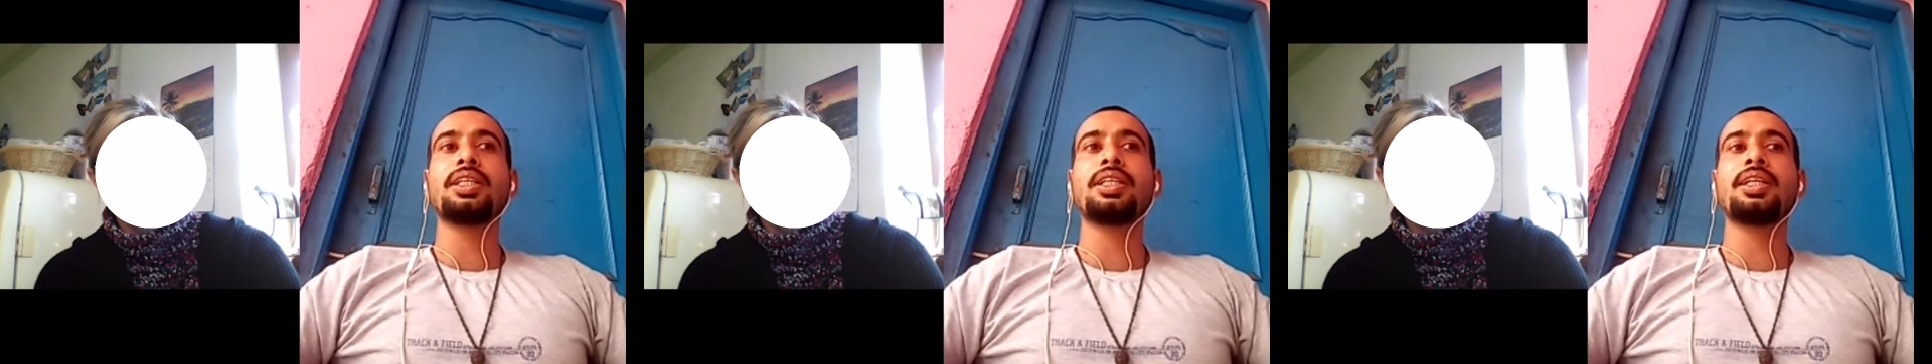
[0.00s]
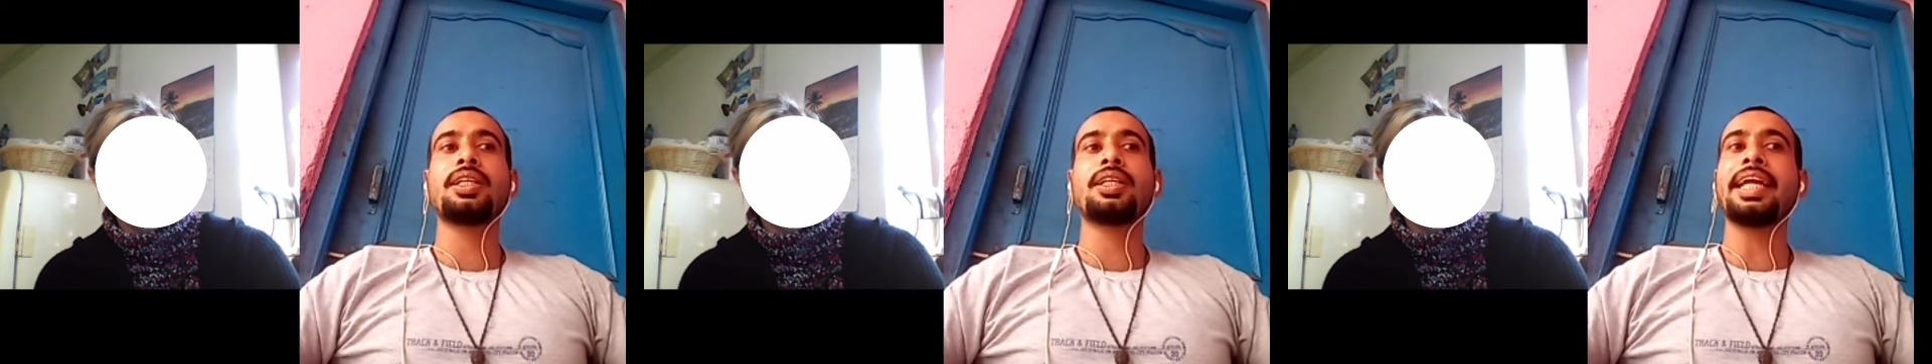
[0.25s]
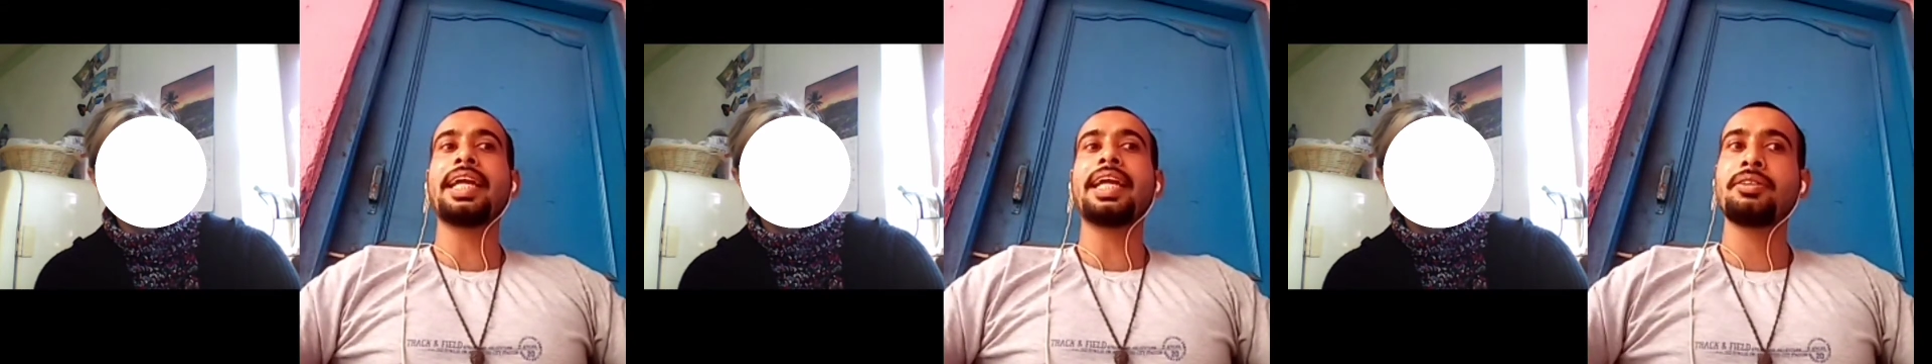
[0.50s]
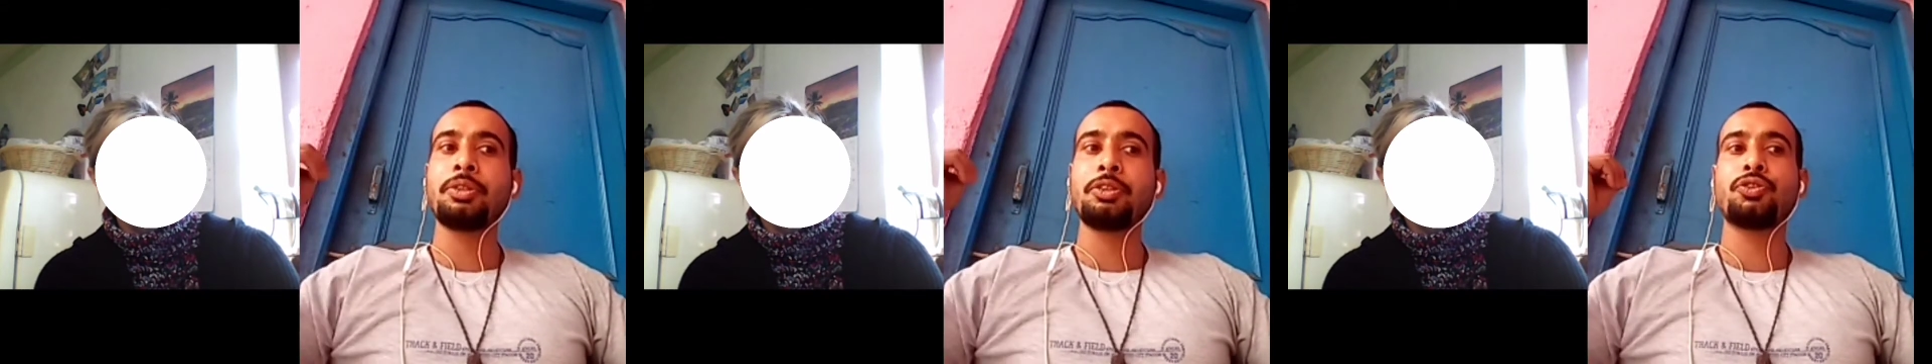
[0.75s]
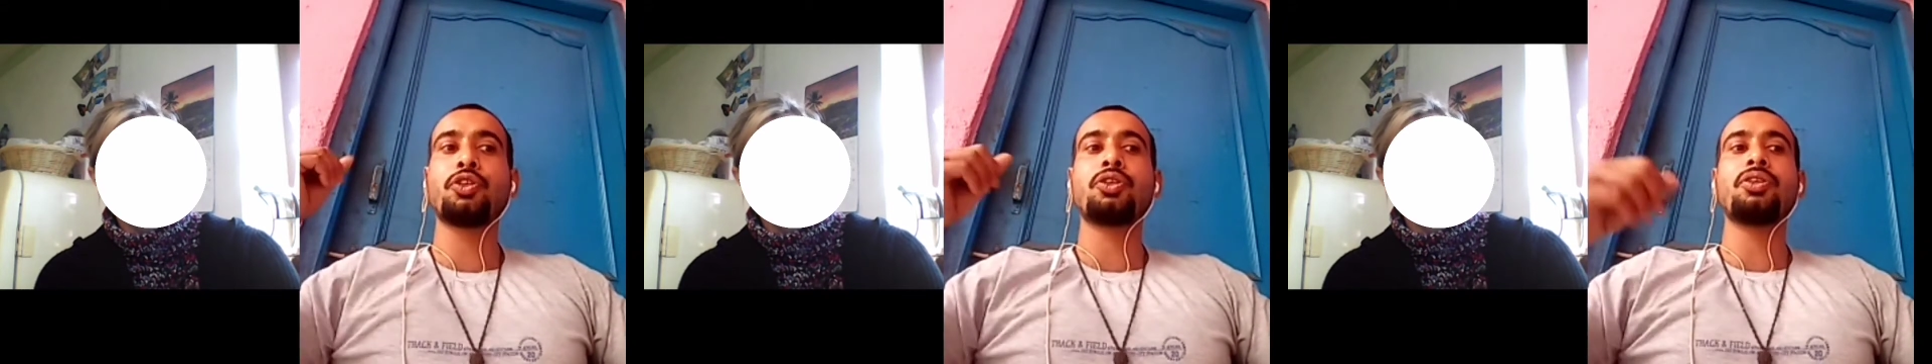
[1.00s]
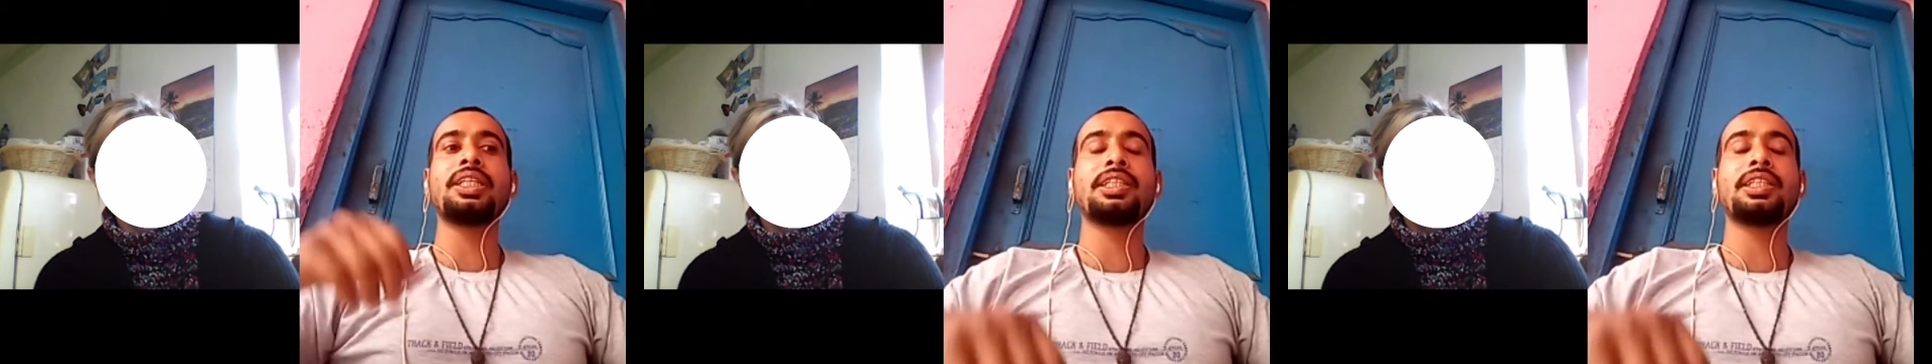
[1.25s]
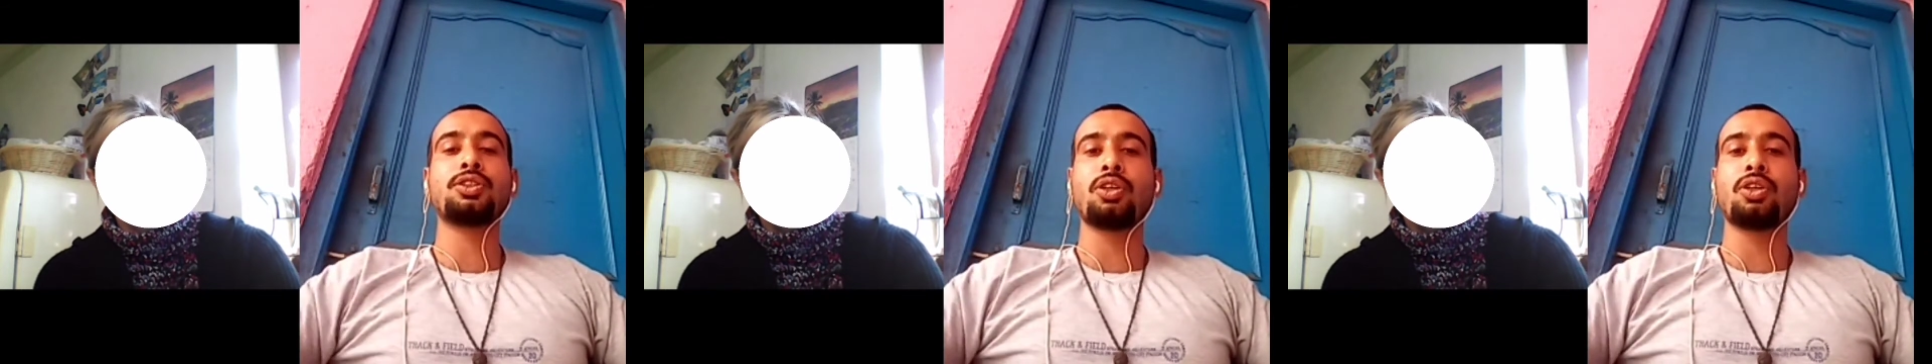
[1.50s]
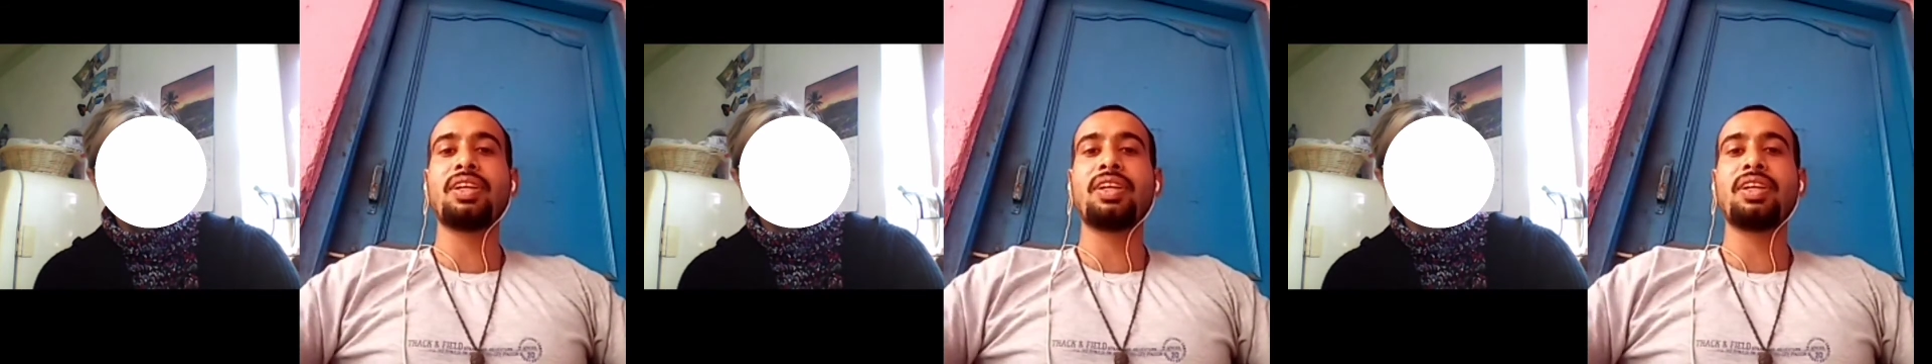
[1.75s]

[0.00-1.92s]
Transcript: like before, it is not